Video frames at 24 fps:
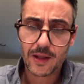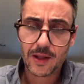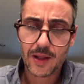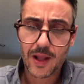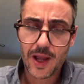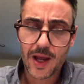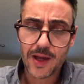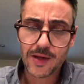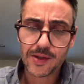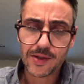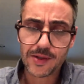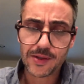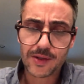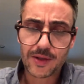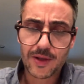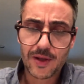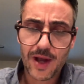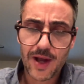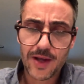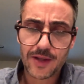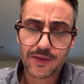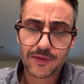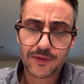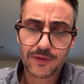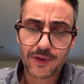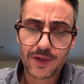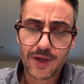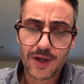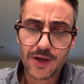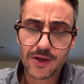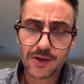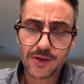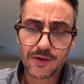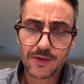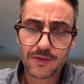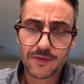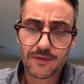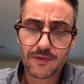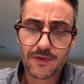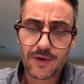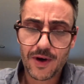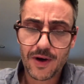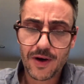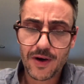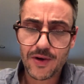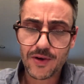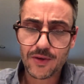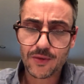License classification
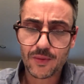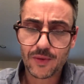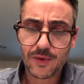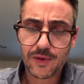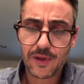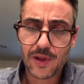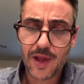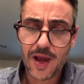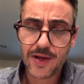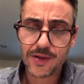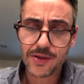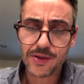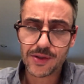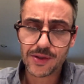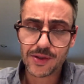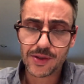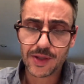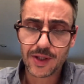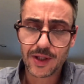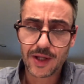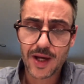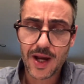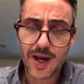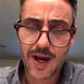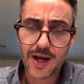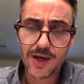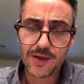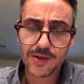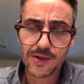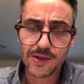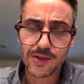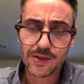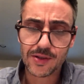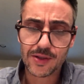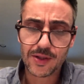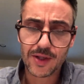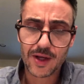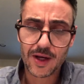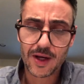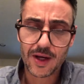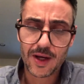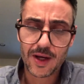varies with licensing agency.